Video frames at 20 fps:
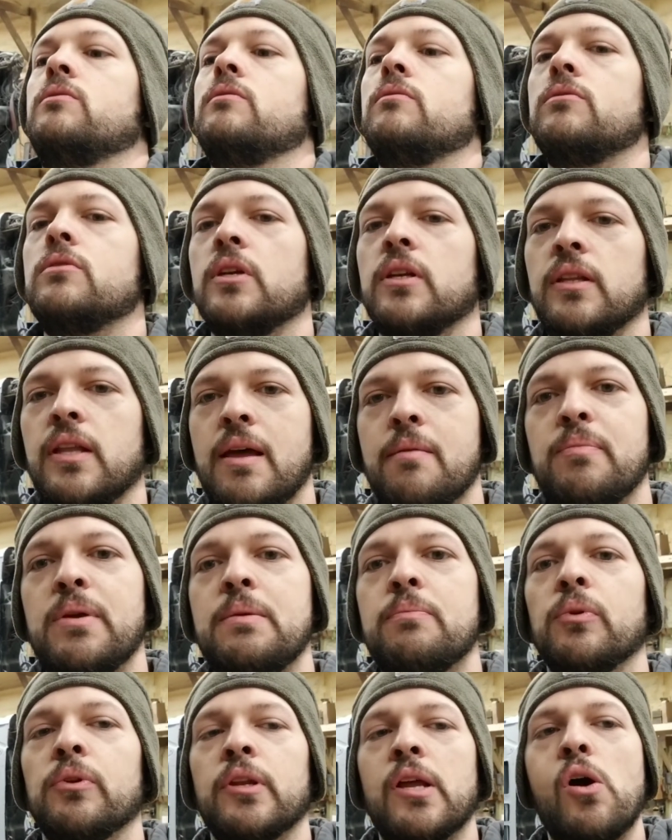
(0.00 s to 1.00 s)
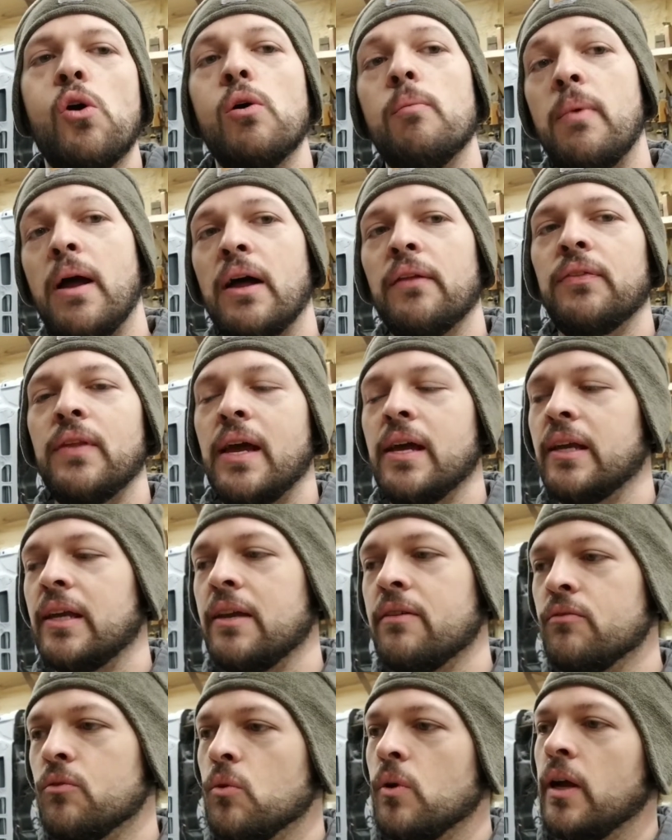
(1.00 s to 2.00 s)
to let people know about that
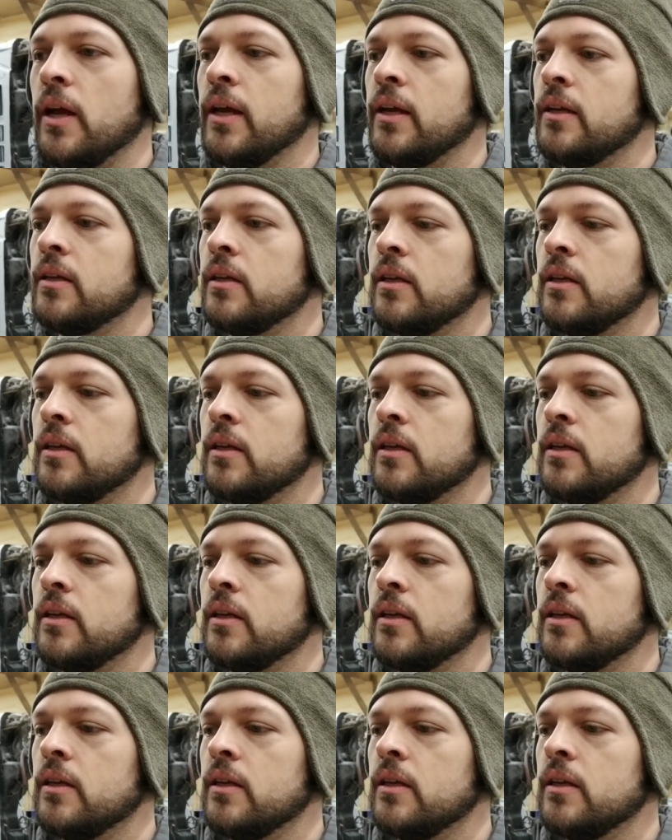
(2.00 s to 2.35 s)
giveaway.